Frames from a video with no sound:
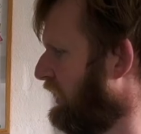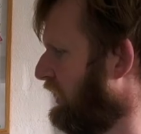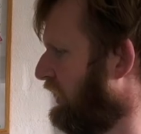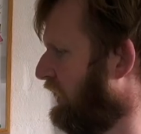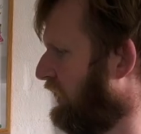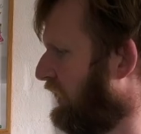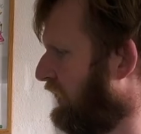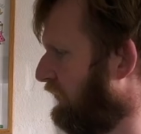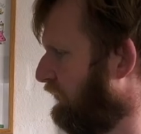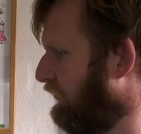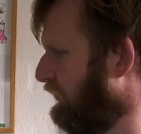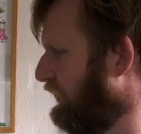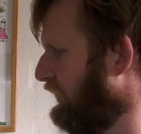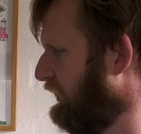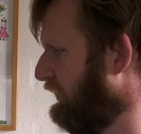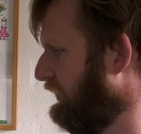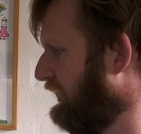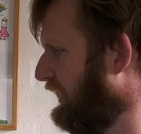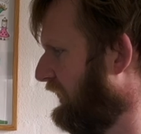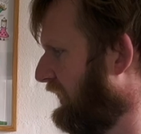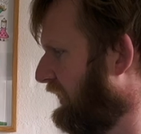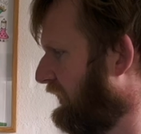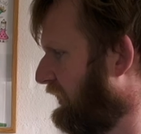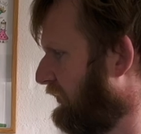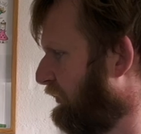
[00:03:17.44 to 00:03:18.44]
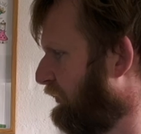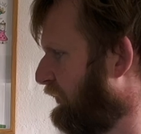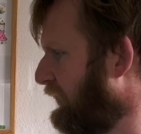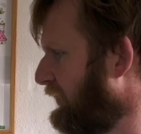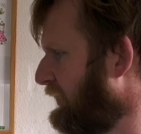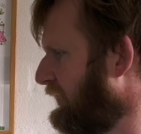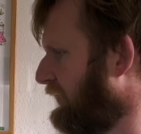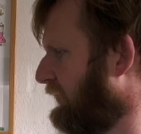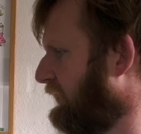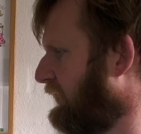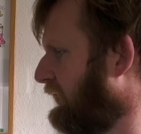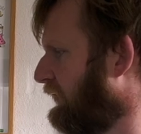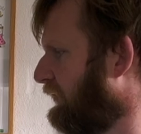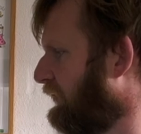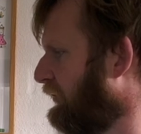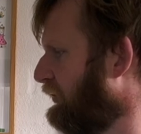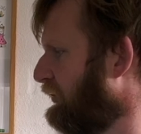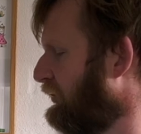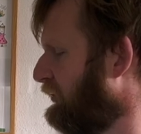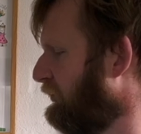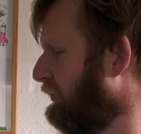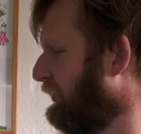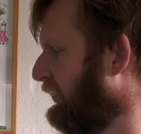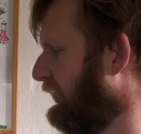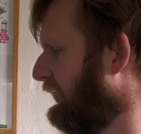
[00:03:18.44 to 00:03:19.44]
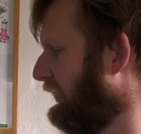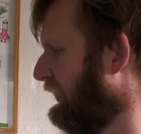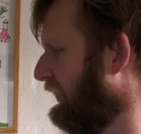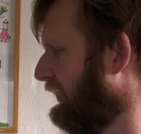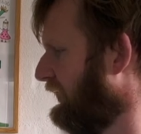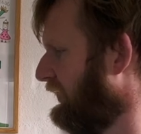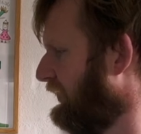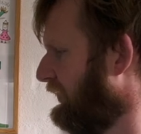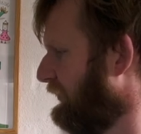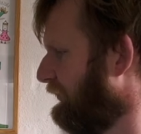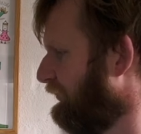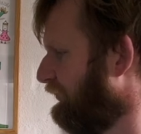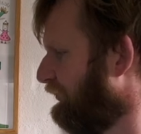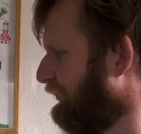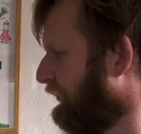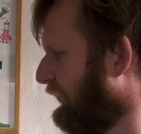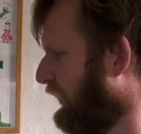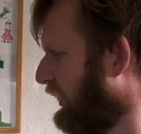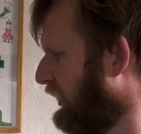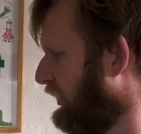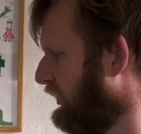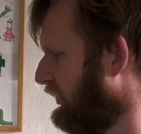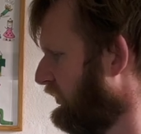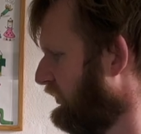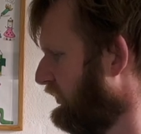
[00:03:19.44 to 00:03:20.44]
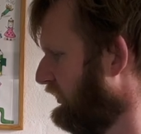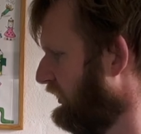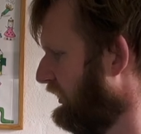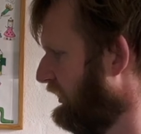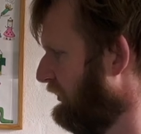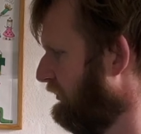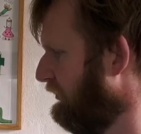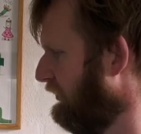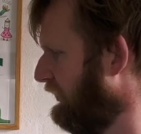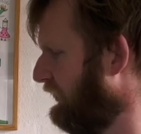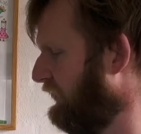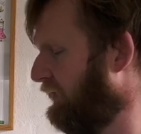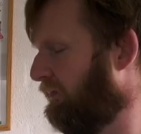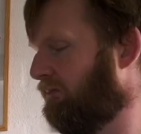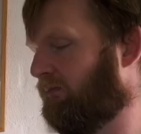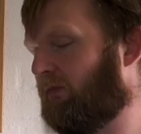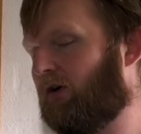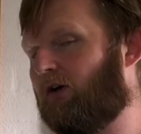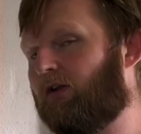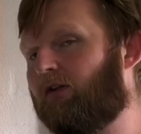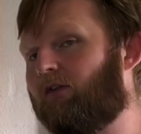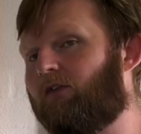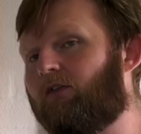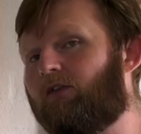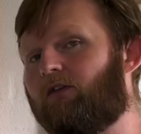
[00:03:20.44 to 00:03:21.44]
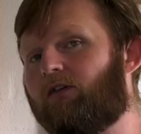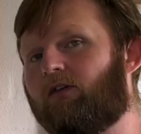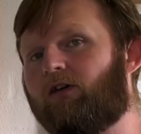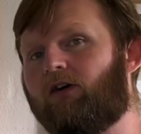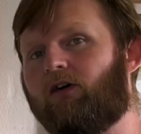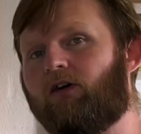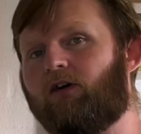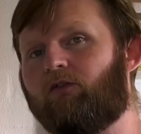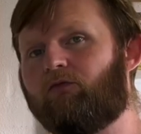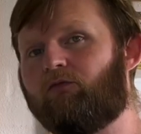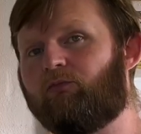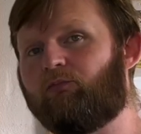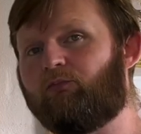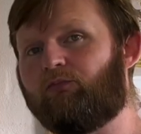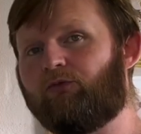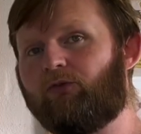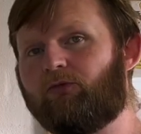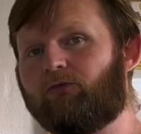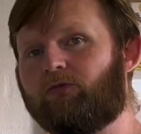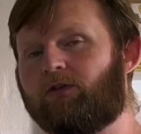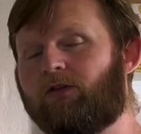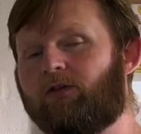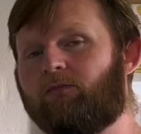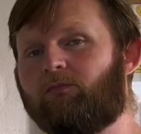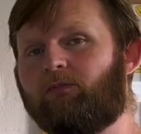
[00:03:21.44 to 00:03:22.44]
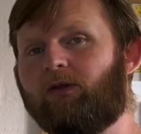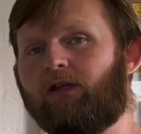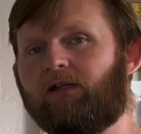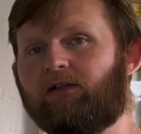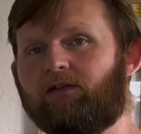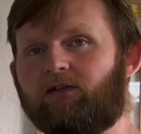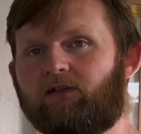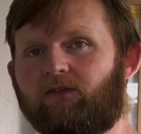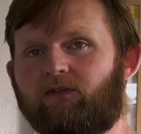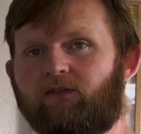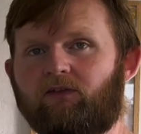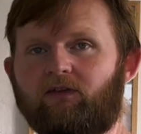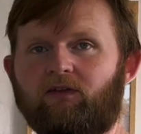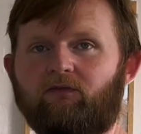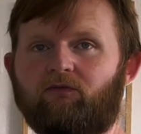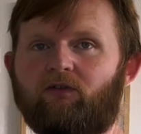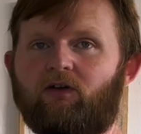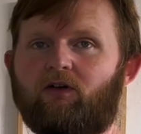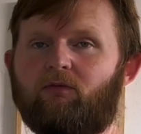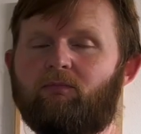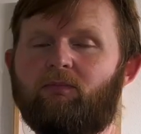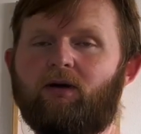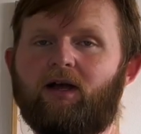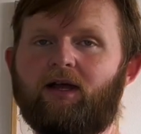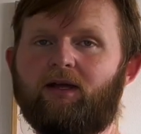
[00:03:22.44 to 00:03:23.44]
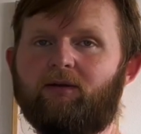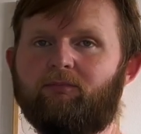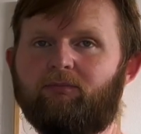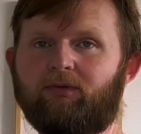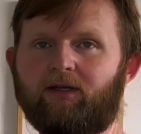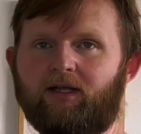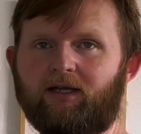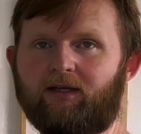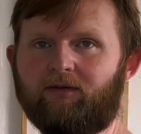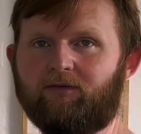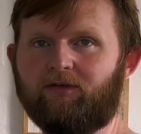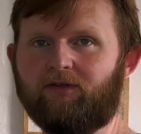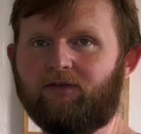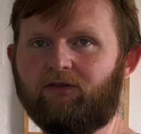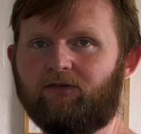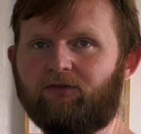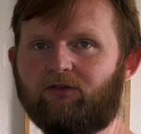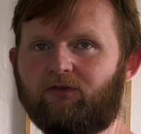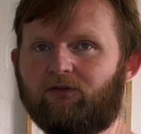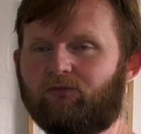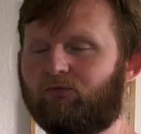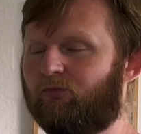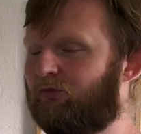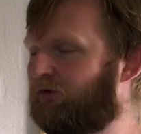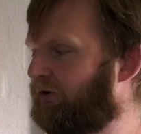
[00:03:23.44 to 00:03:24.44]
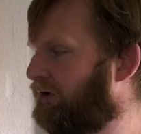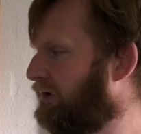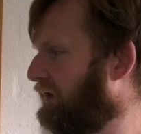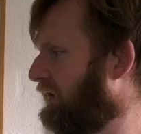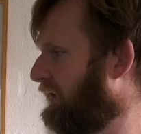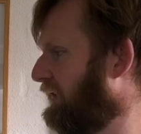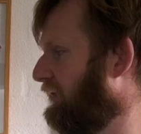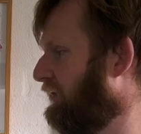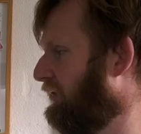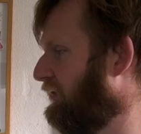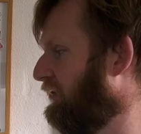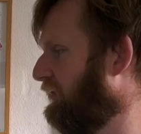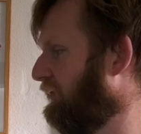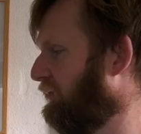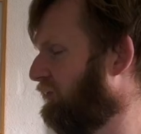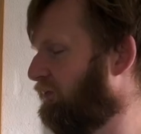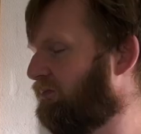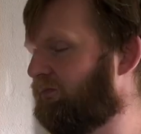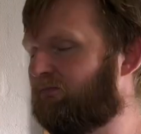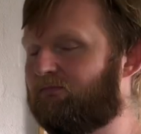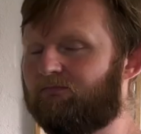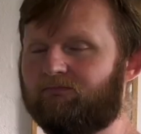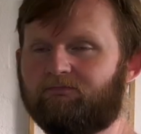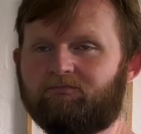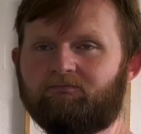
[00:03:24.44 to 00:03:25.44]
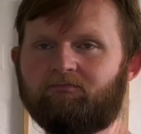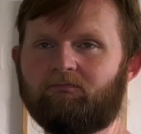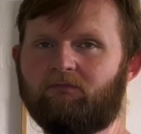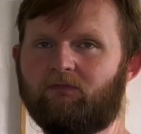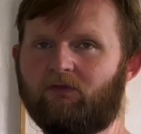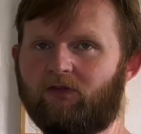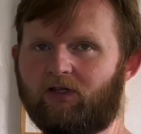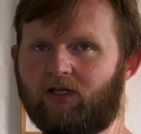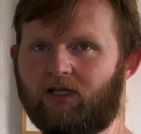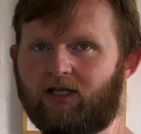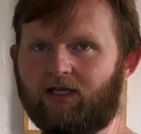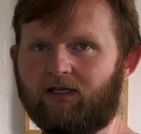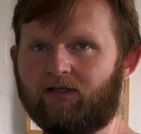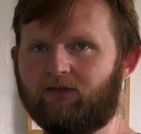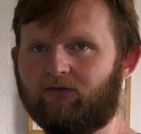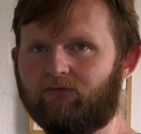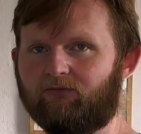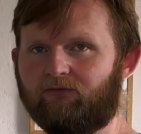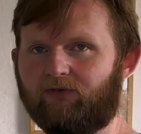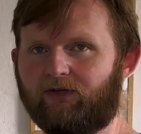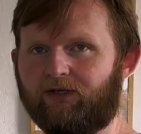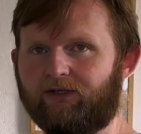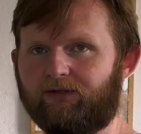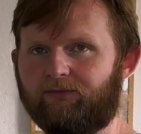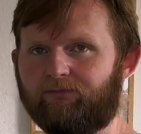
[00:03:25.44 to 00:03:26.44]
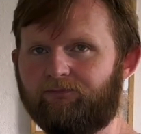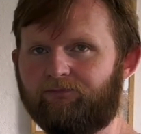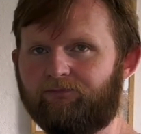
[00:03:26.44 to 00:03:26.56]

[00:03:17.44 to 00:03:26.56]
if we're looking at the product, this could be the monster of broken builds if our pipeline is not working or the likes, right?